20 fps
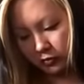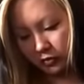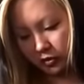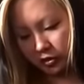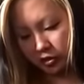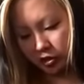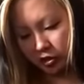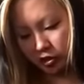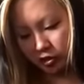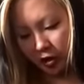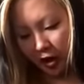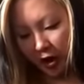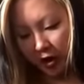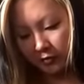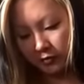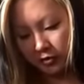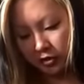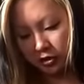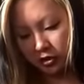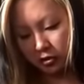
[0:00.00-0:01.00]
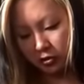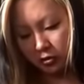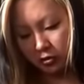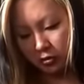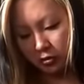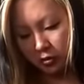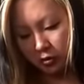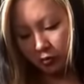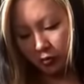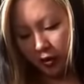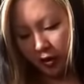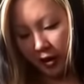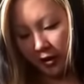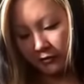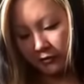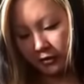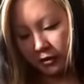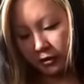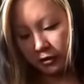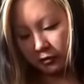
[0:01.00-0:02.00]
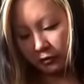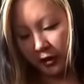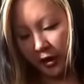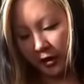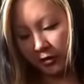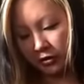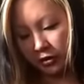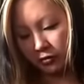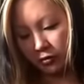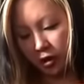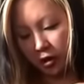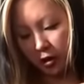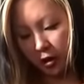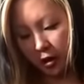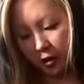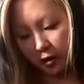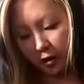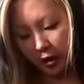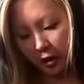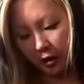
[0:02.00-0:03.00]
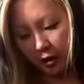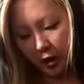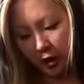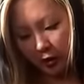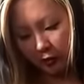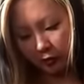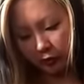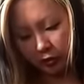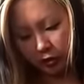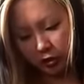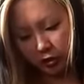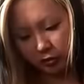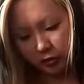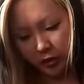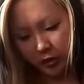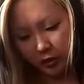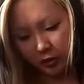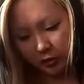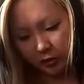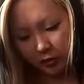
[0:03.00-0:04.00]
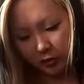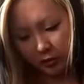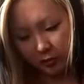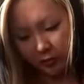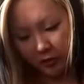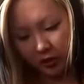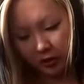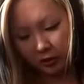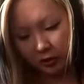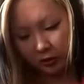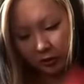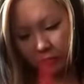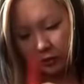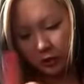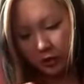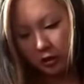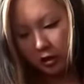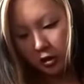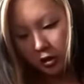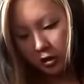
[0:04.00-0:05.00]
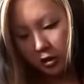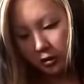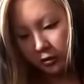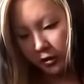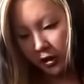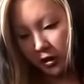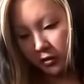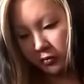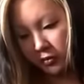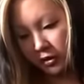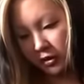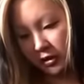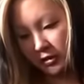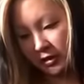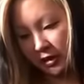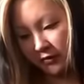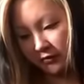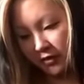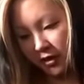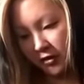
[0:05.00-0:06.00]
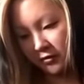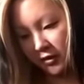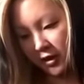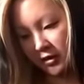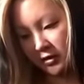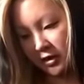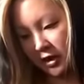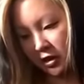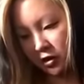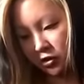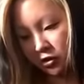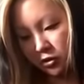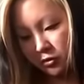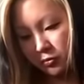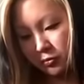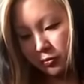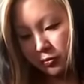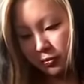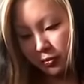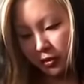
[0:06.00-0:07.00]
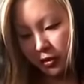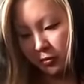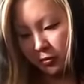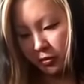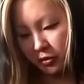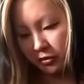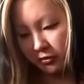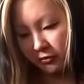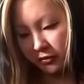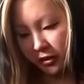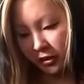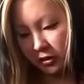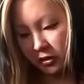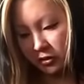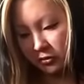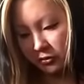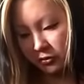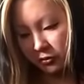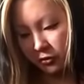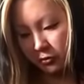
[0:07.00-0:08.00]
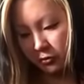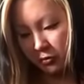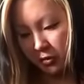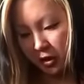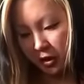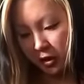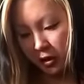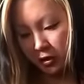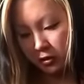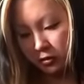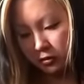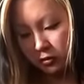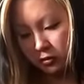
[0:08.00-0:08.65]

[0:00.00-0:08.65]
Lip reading: strap to whatever length you want. Again, I will do it in the middle length because I find that's actually pretty perfect for me.